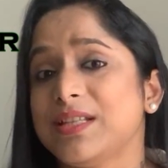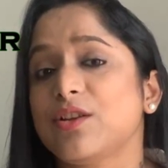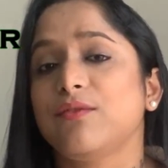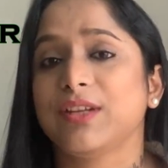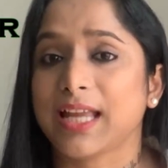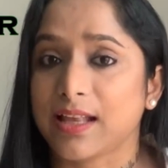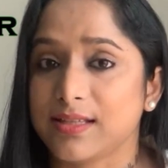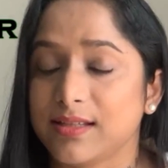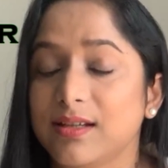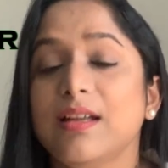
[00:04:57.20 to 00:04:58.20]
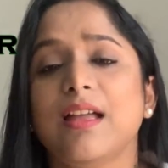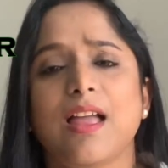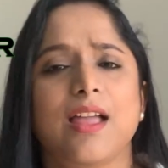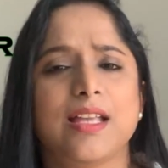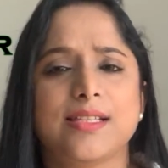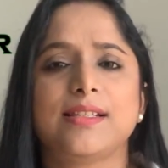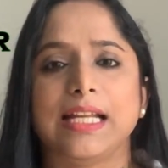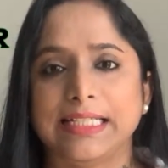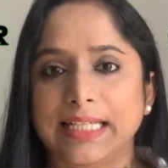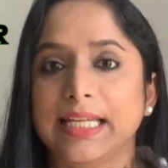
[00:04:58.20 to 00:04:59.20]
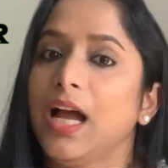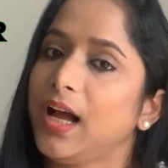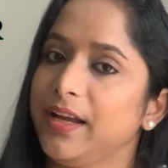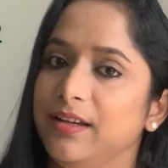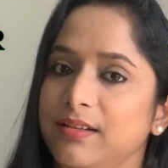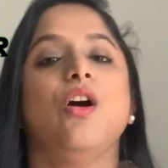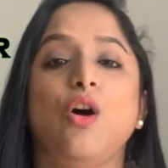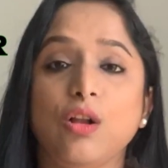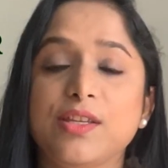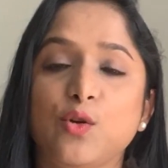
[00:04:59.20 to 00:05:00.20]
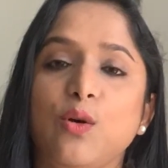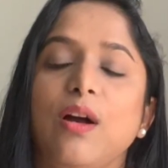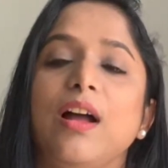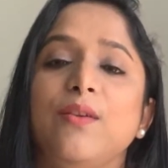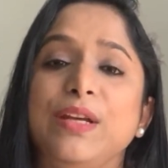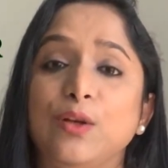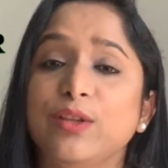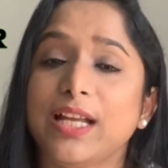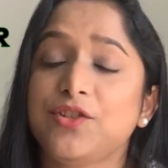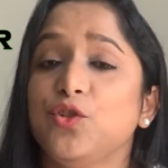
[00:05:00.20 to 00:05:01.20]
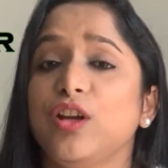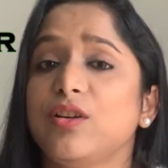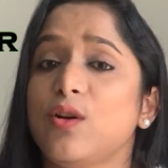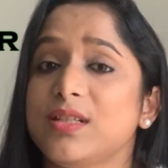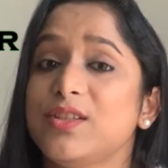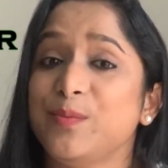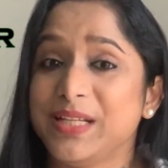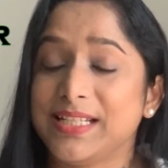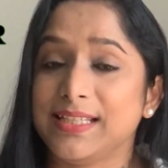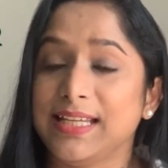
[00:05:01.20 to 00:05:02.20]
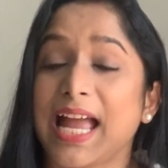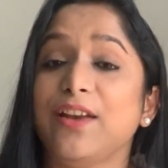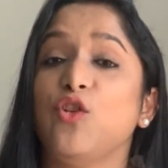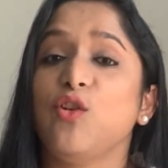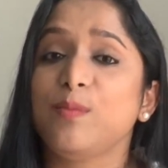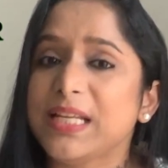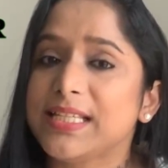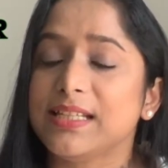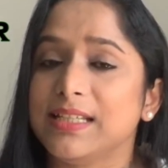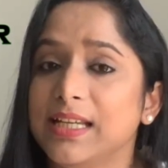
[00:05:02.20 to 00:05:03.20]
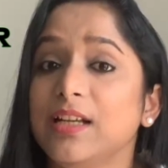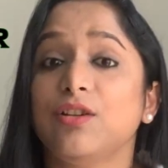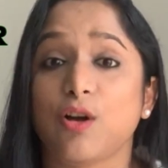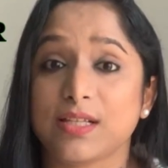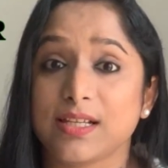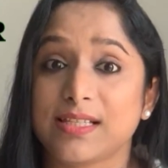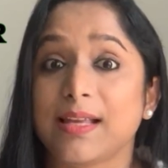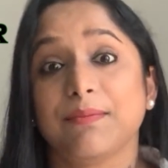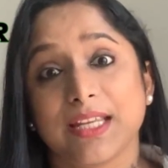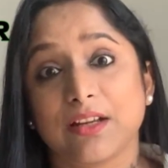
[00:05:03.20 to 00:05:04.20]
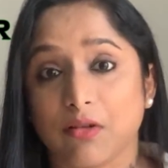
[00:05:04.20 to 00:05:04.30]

of the cancer is slightly higher. Also, we know that sugar causes obesity, and obesity causes something